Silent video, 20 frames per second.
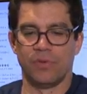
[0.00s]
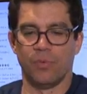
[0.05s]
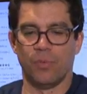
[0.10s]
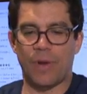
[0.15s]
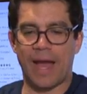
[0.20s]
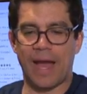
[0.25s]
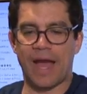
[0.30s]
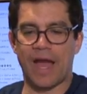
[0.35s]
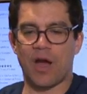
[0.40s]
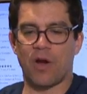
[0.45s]

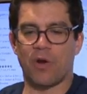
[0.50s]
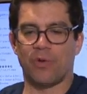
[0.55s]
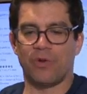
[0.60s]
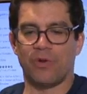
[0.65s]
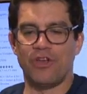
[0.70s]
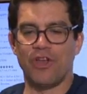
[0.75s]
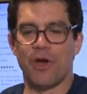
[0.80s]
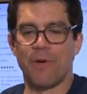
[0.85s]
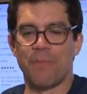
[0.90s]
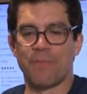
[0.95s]
Wow,
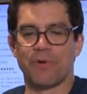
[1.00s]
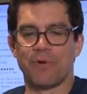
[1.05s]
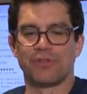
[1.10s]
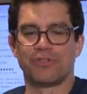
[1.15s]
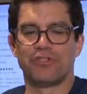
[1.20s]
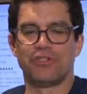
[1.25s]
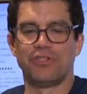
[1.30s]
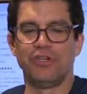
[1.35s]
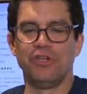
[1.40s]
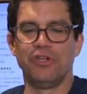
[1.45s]

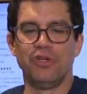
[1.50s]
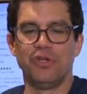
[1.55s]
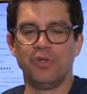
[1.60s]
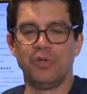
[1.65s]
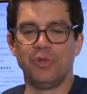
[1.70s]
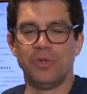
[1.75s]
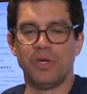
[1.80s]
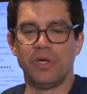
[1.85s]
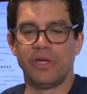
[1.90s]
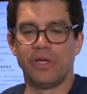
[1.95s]
number
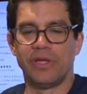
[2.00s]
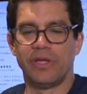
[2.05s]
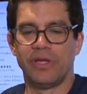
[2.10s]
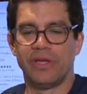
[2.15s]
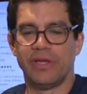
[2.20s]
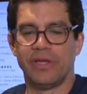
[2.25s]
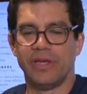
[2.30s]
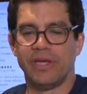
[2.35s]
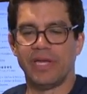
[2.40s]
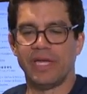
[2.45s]
two
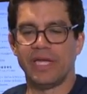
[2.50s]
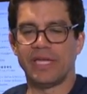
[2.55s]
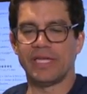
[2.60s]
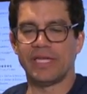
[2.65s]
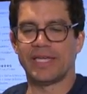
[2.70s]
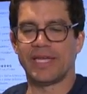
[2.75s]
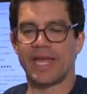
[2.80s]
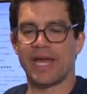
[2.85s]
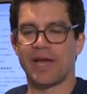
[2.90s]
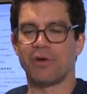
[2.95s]

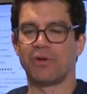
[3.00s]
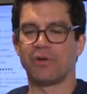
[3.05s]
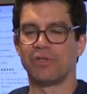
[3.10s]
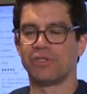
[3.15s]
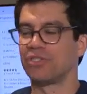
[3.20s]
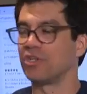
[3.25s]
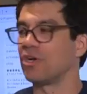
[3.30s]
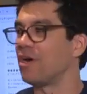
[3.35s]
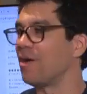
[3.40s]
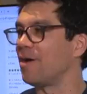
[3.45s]
in
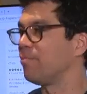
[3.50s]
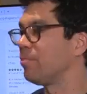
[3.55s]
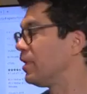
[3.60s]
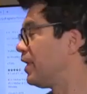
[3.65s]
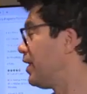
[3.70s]
countertop